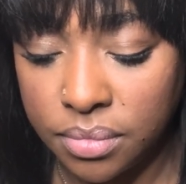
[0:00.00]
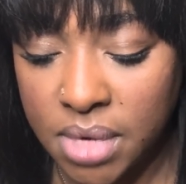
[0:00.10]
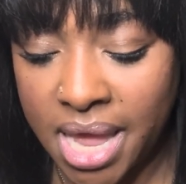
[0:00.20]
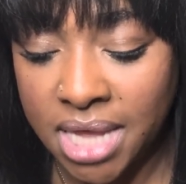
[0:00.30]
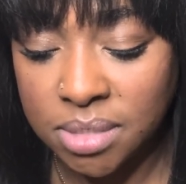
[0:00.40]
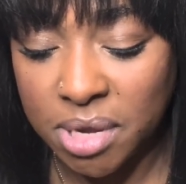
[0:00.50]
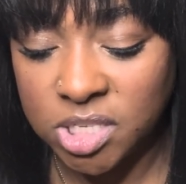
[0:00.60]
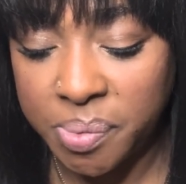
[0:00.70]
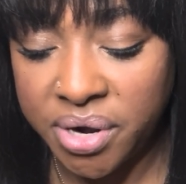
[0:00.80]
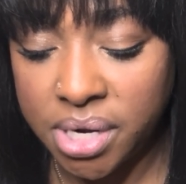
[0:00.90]
ask my
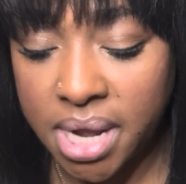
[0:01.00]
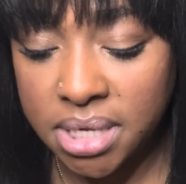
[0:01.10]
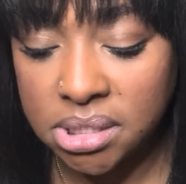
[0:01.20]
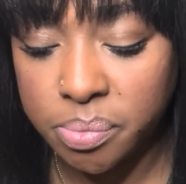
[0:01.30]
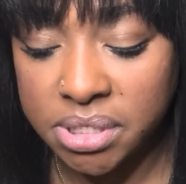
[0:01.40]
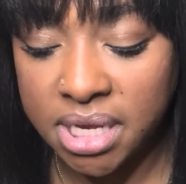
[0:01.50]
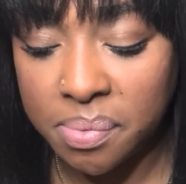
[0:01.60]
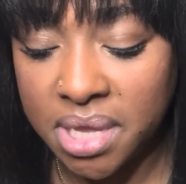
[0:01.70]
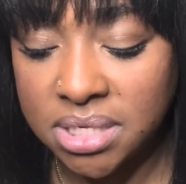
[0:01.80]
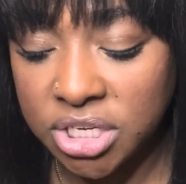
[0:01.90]
spirit guides to
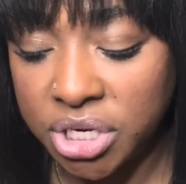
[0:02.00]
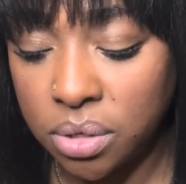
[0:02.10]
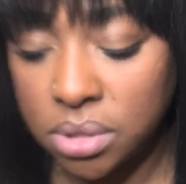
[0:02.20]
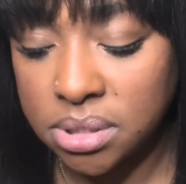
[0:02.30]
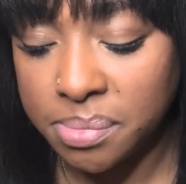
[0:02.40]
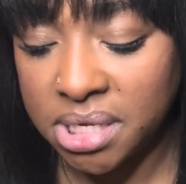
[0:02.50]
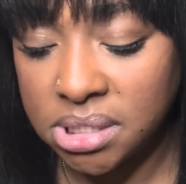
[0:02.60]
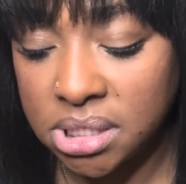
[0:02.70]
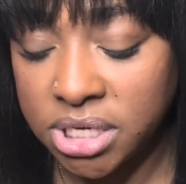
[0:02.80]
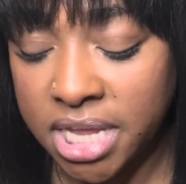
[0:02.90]
protect me as I channel this message.